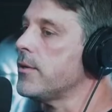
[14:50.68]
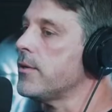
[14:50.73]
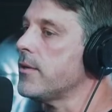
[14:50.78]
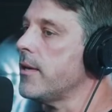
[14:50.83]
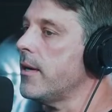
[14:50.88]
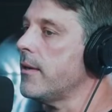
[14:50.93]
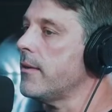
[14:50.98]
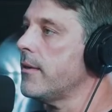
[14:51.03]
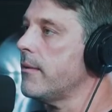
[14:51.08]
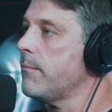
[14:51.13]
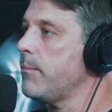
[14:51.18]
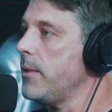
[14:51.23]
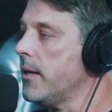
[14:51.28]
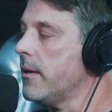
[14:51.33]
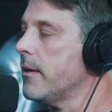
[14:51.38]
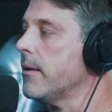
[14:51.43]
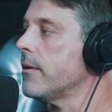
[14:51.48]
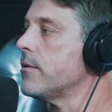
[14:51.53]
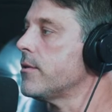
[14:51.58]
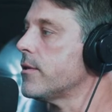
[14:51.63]
is that
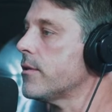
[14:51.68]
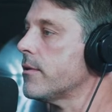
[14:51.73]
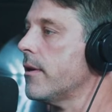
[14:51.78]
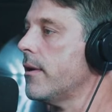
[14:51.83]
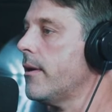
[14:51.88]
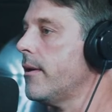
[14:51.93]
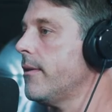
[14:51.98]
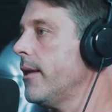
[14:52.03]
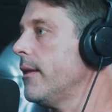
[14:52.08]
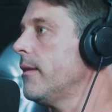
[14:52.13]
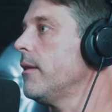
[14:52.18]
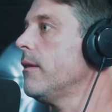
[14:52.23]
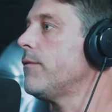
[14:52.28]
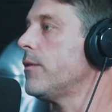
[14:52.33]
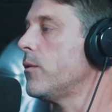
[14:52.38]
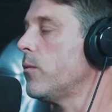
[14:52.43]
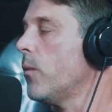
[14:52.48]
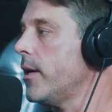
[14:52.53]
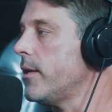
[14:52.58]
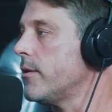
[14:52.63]
because uh, they
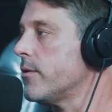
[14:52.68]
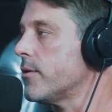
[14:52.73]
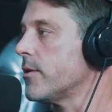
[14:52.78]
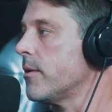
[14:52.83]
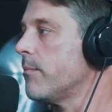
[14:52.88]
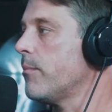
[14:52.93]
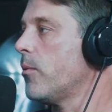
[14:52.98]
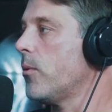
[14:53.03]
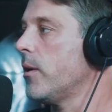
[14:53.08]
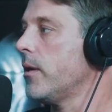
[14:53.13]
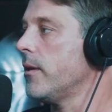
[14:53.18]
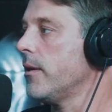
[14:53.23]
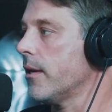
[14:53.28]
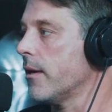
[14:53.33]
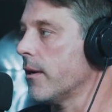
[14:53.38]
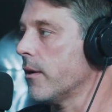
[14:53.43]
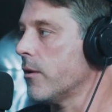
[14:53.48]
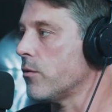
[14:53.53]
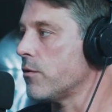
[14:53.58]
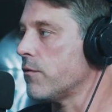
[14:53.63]
lifted weights at some point, they
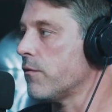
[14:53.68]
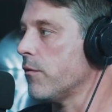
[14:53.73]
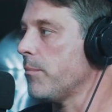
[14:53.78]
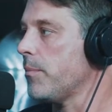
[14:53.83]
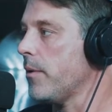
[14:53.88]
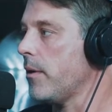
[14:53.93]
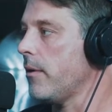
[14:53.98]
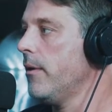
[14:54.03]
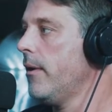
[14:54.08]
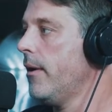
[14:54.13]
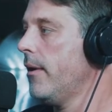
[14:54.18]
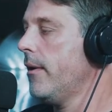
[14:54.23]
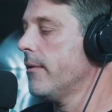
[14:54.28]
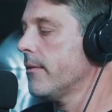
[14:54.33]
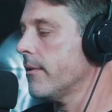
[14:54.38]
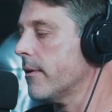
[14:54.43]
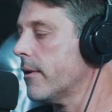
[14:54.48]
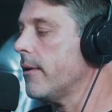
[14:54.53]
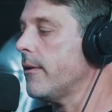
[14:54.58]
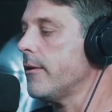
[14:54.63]
can coach football.
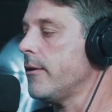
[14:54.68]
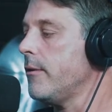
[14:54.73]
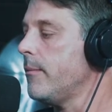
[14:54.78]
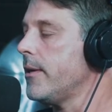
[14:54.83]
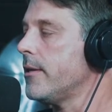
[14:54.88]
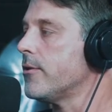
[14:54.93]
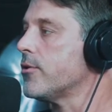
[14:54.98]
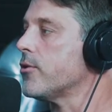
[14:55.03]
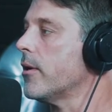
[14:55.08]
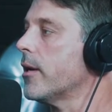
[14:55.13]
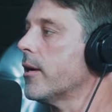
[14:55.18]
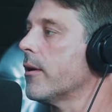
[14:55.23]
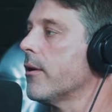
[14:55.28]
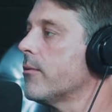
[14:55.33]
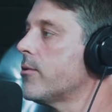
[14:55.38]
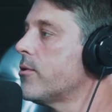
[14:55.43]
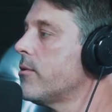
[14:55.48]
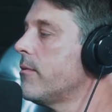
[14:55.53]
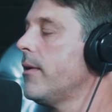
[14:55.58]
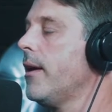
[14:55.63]
Like, oh, you would be the strength
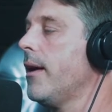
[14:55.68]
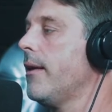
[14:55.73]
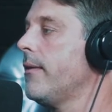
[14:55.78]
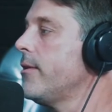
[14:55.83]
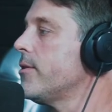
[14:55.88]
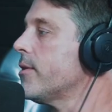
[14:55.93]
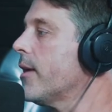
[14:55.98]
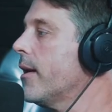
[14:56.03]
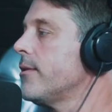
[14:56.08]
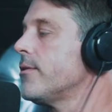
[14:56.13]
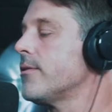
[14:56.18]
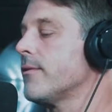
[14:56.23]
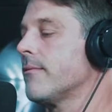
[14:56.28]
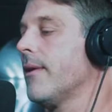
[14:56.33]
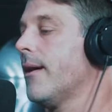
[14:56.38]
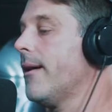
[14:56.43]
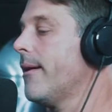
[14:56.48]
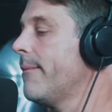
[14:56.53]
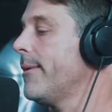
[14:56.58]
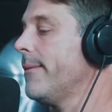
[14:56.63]
coach, and these guys,
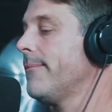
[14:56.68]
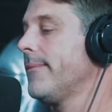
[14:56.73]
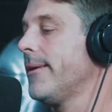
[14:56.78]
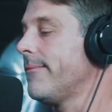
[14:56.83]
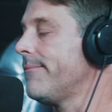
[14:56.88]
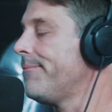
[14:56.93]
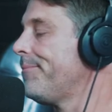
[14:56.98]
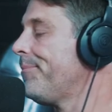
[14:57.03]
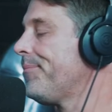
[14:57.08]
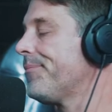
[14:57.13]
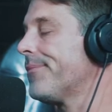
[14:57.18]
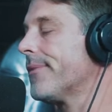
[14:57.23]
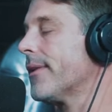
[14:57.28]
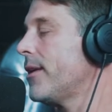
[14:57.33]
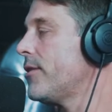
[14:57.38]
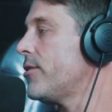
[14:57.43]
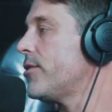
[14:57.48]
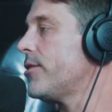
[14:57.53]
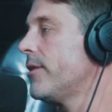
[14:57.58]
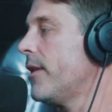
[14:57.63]
um, I mean.
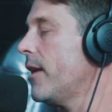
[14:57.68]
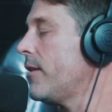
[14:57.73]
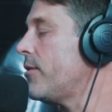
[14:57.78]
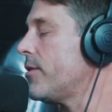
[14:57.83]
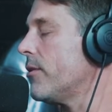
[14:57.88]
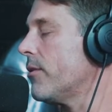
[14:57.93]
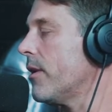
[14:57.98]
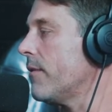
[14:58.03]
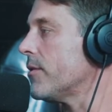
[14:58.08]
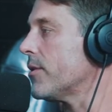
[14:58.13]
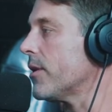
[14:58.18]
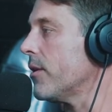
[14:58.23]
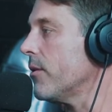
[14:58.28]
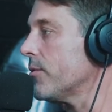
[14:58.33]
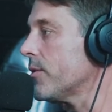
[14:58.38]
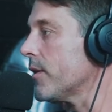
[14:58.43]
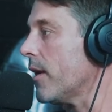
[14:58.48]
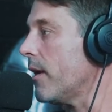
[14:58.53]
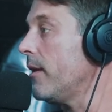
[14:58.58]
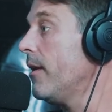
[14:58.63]
They, yeah. just, they just don't have a skill
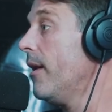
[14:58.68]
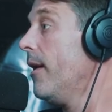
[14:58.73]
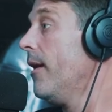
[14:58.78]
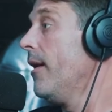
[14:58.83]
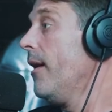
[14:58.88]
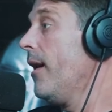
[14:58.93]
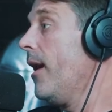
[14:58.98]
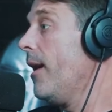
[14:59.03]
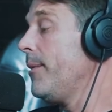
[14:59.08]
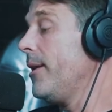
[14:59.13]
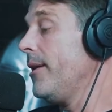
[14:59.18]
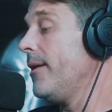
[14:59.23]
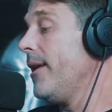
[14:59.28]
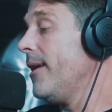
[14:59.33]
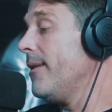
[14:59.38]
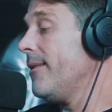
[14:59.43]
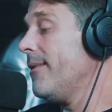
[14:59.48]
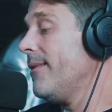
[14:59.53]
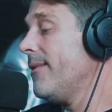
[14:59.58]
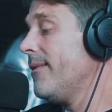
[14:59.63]
set. I mean,
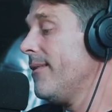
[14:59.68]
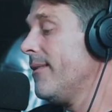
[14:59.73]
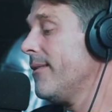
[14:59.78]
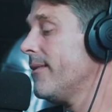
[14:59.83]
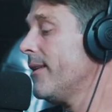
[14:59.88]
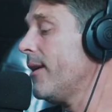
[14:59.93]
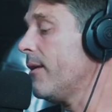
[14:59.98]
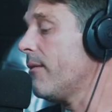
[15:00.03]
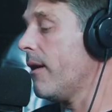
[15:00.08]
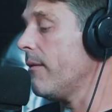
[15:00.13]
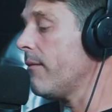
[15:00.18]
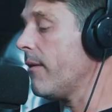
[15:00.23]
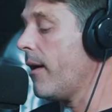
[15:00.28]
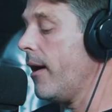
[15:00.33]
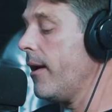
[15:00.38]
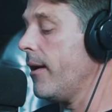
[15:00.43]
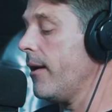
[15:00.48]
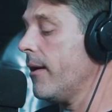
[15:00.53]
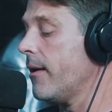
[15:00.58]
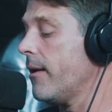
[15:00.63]
it. You know,
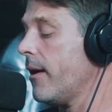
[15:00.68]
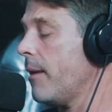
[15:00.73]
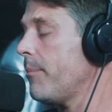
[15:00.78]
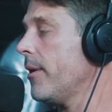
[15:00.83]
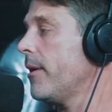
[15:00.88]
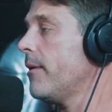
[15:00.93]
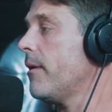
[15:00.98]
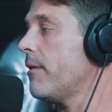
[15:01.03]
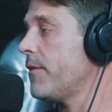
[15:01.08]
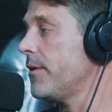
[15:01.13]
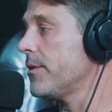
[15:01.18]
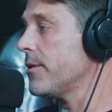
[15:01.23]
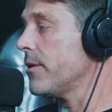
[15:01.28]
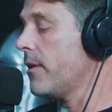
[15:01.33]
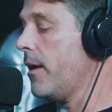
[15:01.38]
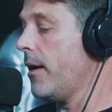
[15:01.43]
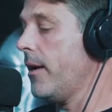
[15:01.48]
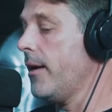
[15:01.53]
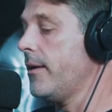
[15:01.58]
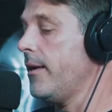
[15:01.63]
I I, uh, I played offensive
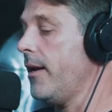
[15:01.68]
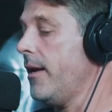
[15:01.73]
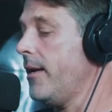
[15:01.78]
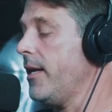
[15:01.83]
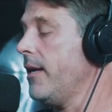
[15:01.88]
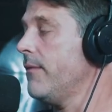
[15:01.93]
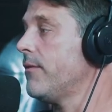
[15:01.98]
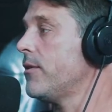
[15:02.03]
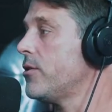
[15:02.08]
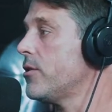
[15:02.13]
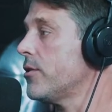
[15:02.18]
line, and even